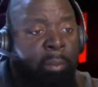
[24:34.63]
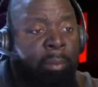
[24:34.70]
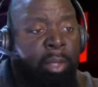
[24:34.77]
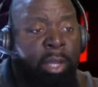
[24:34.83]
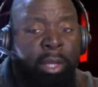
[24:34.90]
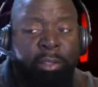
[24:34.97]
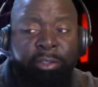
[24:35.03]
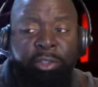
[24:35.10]

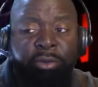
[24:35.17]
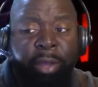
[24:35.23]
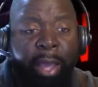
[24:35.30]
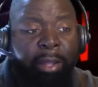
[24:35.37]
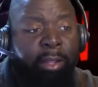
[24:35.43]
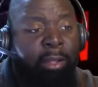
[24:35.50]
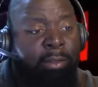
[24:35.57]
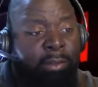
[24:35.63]
because you
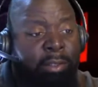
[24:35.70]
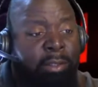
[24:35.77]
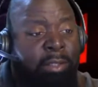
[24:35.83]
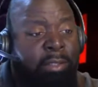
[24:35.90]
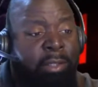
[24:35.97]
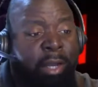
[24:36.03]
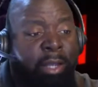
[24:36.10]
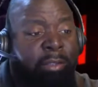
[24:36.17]
got
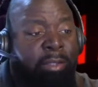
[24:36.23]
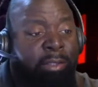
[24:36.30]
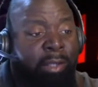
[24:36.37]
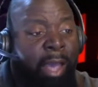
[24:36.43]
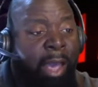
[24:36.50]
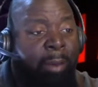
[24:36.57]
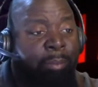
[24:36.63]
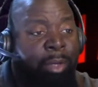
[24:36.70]
incidents like
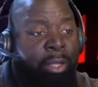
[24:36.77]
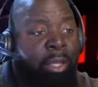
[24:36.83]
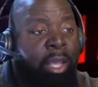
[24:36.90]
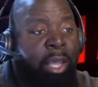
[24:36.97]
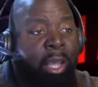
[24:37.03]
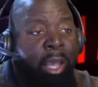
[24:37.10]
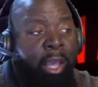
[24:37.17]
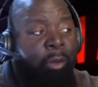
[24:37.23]
this happening,
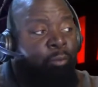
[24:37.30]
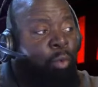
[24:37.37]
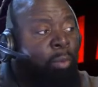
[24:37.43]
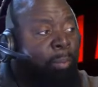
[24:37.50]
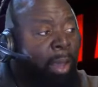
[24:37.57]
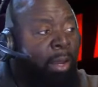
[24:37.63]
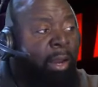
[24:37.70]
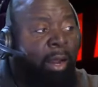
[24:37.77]
and
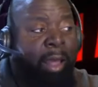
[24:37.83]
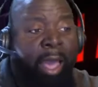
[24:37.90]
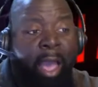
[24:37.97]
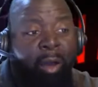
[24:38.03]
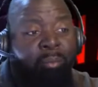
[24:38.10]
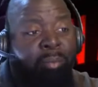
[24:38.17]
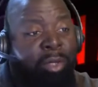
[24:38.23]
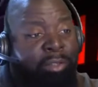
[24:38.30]
we may not
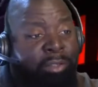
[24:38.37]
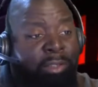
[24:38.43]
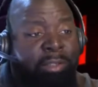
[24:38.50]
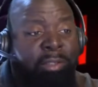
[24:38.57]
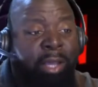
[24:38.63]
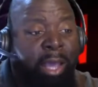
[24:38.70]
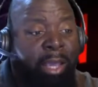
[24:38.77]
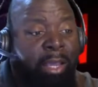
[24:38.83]
have much to
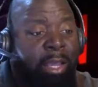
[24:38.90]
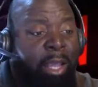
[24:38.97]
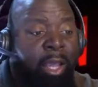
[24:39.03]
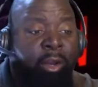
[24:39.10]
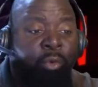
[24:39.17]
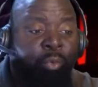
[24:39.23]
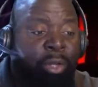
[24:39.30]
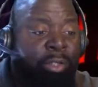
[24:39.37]
say.
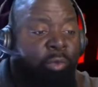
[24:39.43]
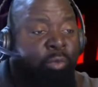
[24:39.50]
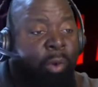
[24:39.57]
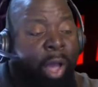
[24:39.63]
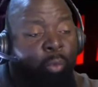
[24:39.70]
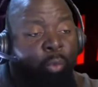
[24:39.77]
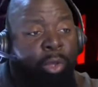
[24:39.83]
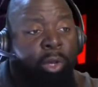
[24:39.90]
And the reason
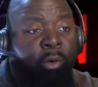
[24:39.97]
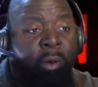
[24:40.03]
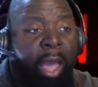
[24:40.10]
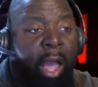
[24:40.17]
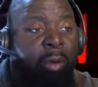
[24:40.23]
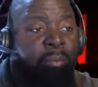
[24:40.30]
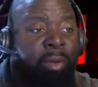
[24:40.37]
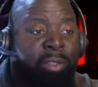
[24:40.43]
why we don't
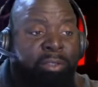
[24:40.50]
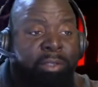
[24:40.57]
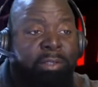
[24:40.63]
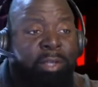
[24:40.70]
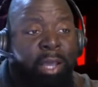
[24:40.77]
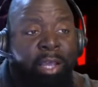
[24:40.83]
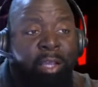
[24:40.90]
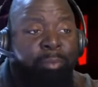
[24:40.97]
have much to
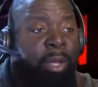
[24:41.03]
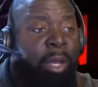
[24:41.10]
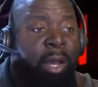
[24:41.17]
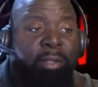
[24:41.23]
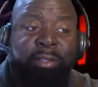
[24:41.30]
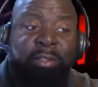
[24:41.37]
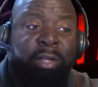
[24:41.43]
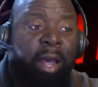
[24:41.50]
say is
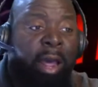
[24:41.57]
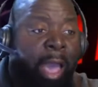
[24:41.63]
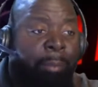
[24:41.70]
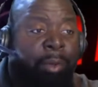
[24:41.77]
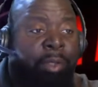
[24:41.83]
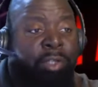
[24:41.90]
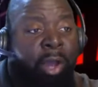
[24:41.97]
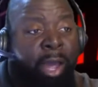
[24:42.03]
because it's not
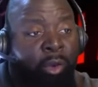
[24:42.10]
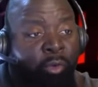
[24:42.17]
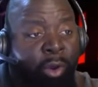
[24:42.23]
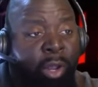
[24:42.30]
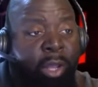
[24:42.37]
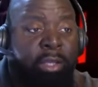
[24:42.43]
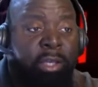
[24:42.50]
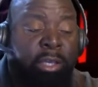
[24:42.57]
happening to our
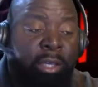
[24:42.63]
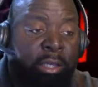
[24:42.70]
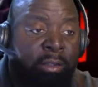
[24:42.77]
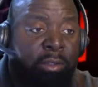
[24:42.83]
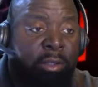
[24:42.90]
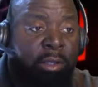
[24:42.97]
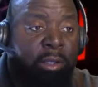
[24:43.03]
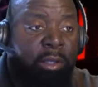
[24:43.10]

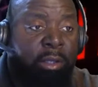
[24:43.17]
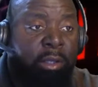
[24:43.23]
grandkids.